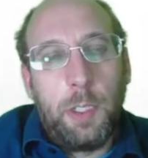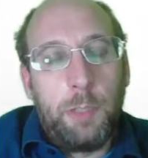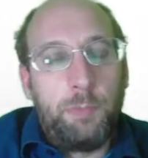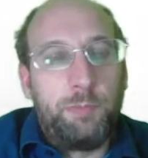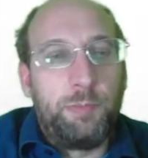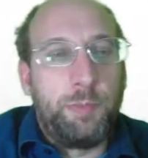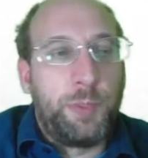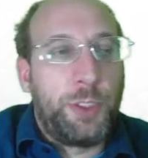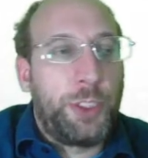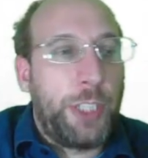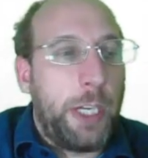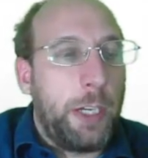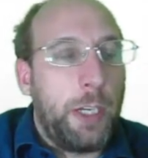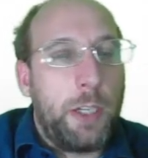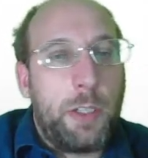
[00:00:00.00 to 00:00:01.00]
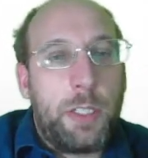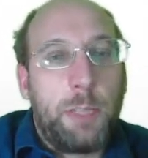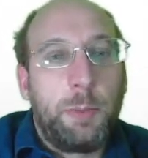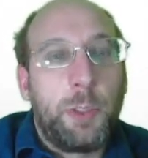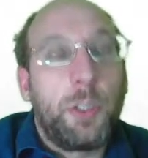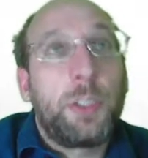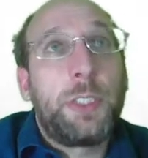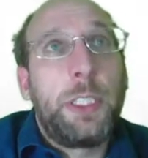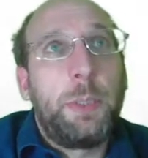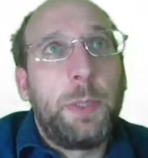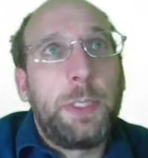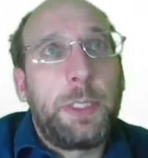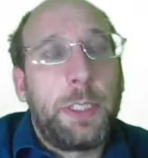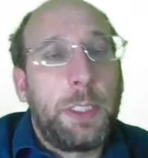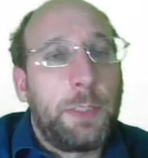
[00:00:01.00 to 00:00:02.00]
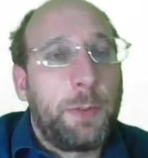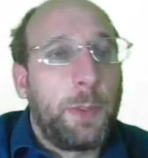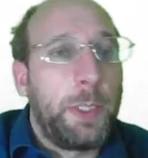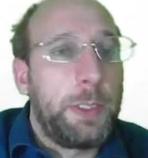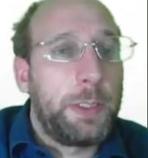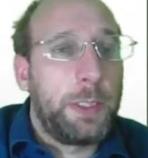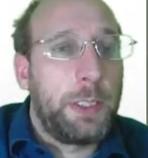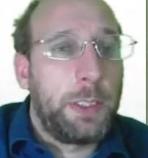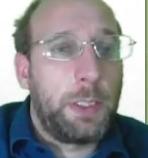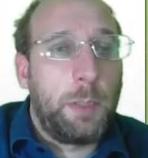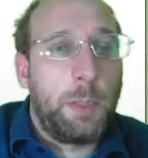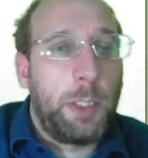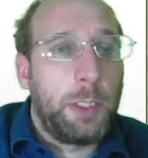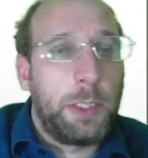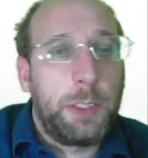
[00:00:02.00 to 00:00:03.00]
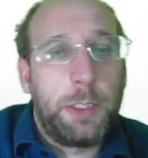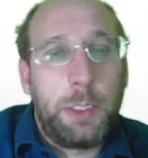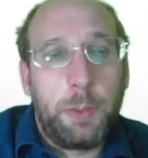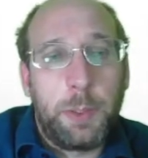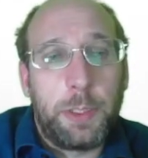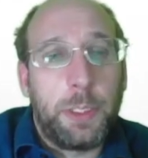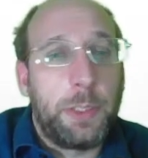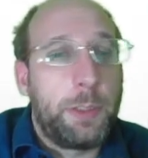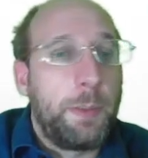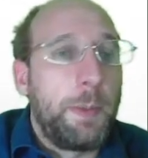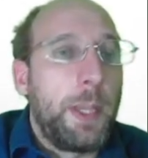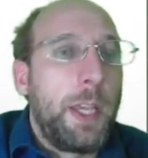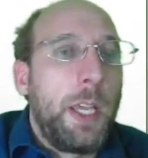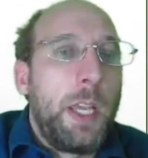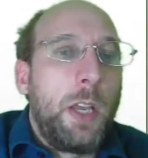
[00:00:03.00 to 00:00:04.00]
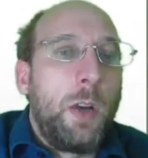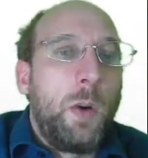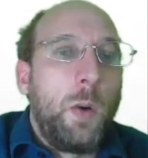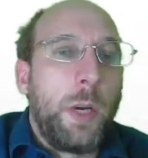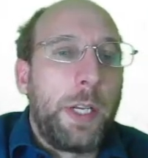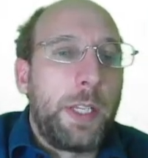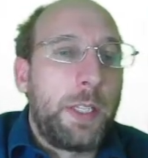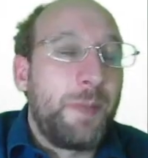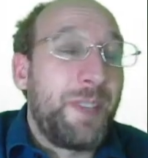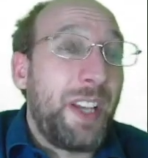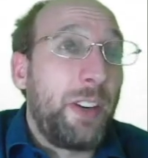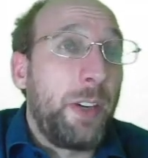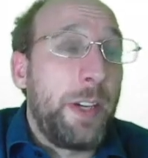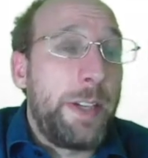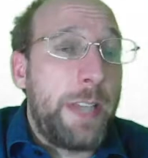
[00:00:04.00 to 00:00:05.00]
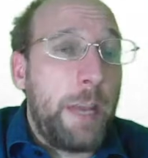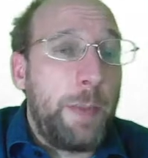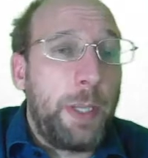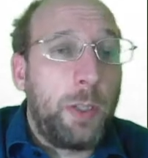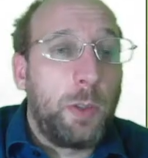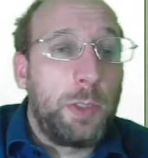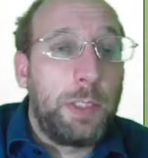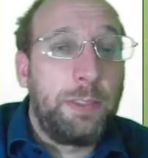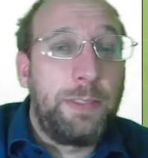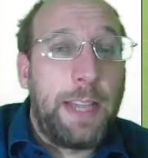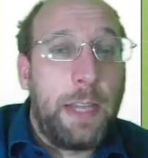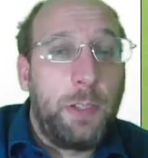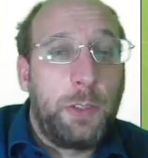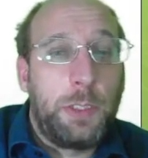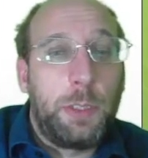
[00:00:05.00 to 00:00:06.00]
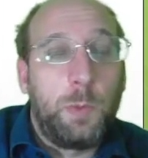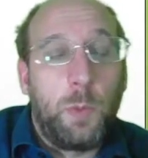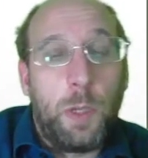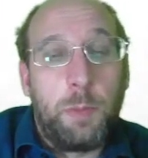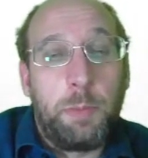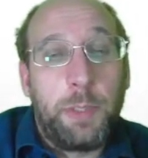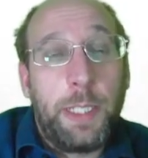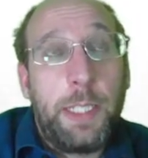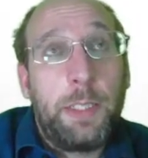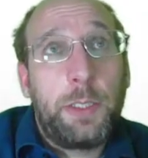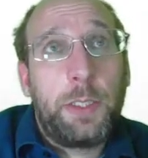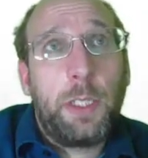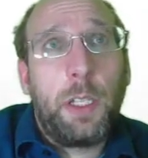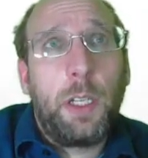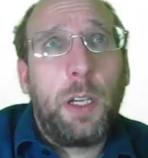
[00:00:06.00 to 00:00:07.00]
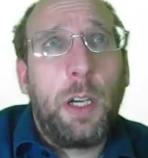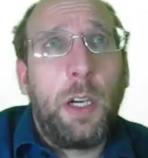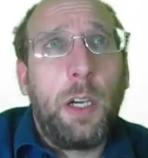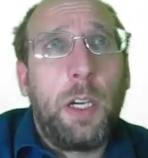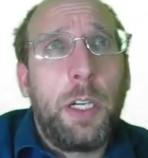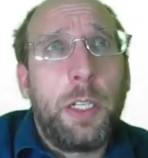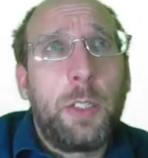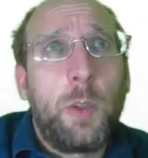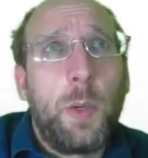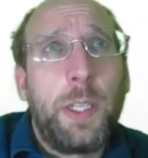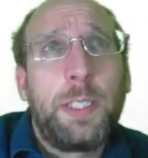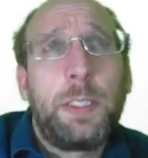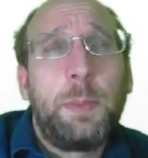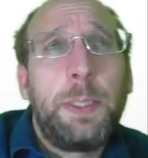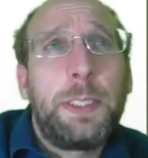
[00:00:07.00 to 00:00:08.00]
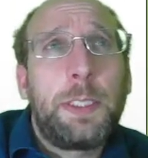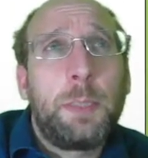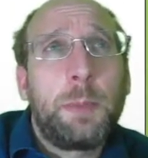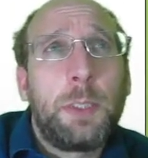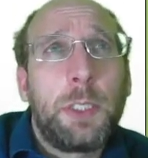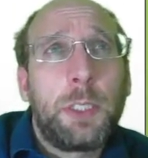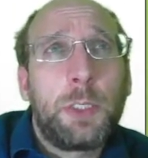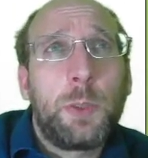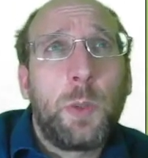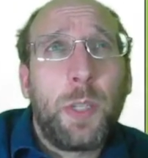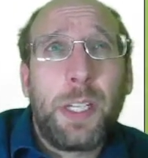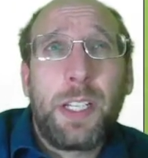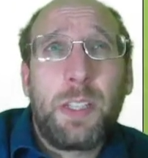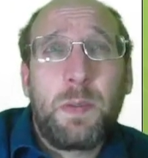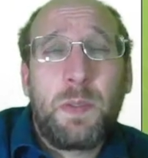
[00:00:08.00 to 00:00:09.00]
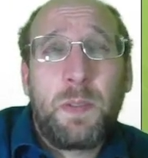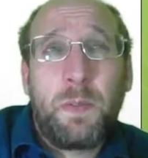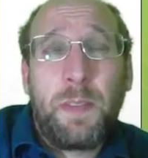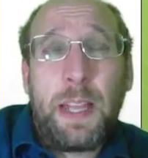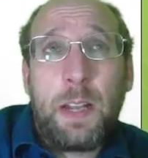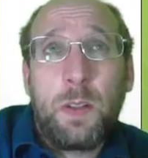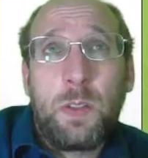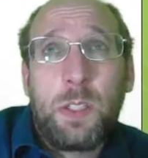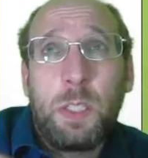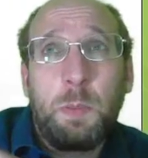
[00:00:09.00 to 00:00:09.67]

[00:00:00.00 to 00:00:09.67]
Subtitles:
share similar sequences, for instance, homologous sequences. Organisms that are endemic, only found in one place, are going to be similar to organisms found somewhere